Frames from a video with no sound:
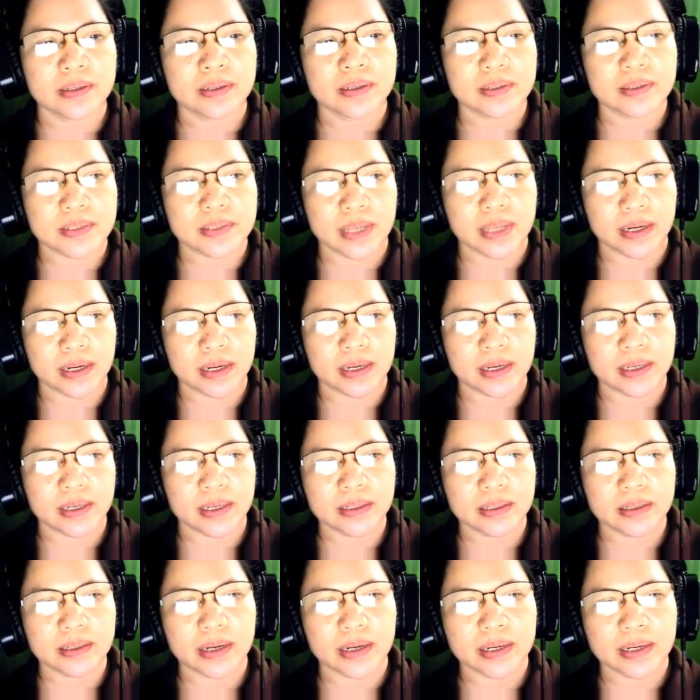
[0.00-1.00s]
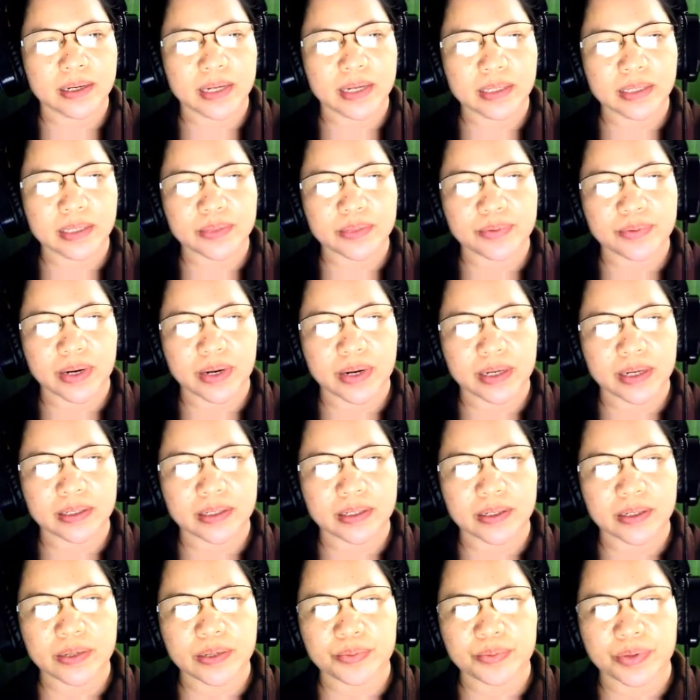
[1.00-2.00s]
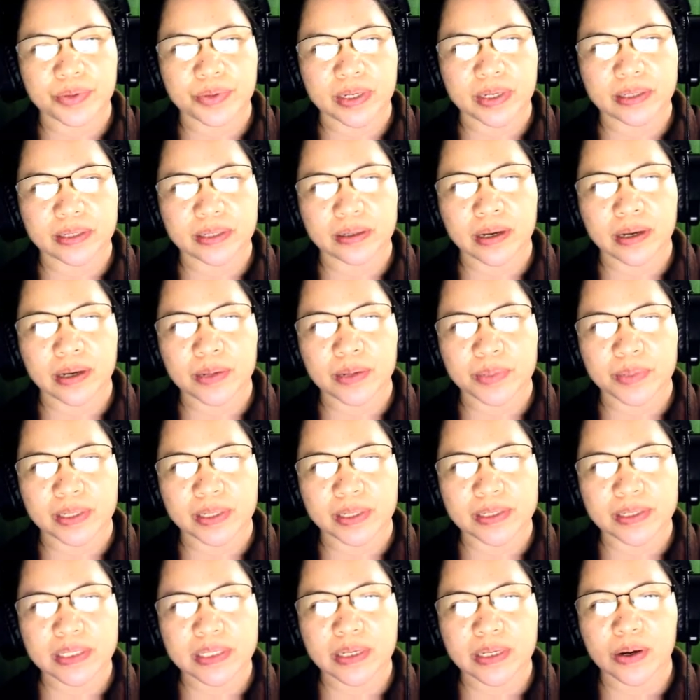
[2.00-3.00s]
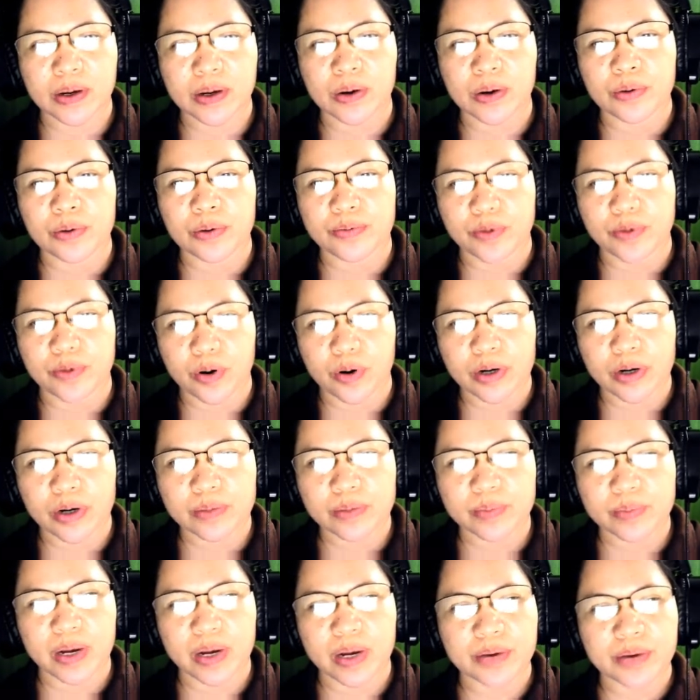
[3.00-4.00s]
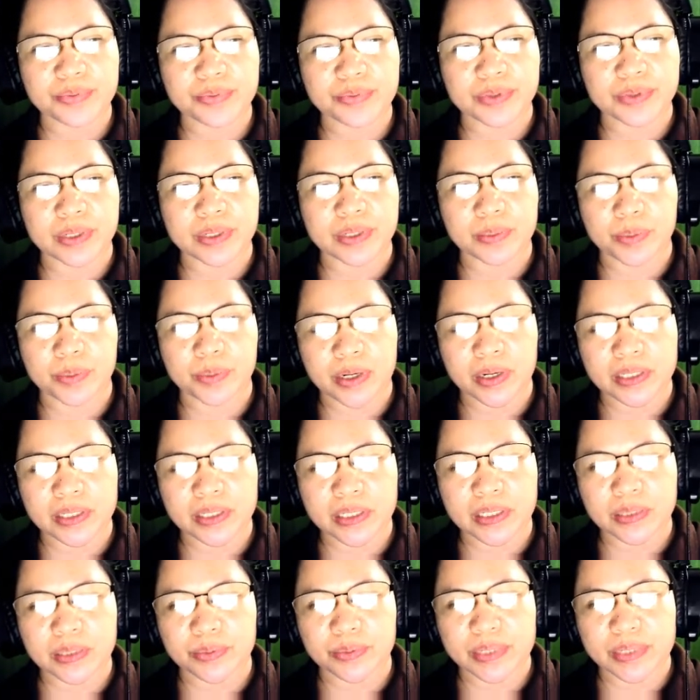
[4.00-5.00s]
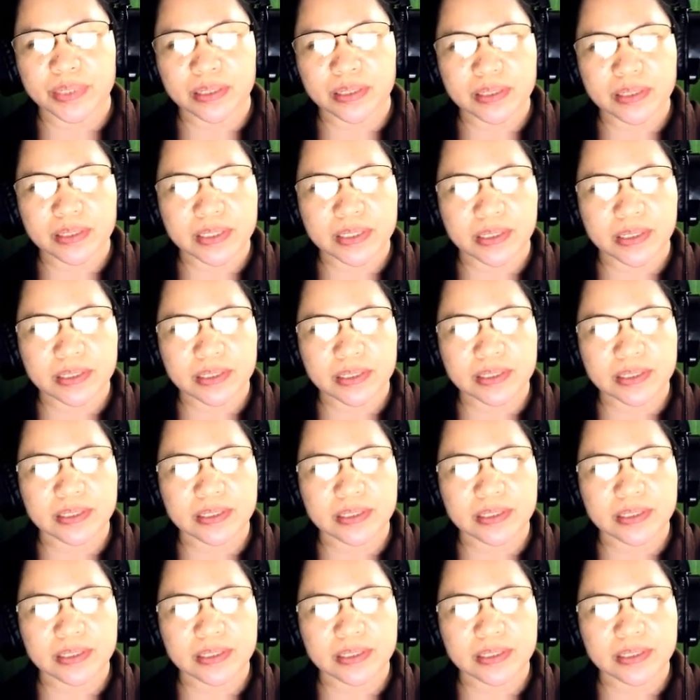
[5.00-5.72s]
Second, identify the different elements formed after the process of synthesis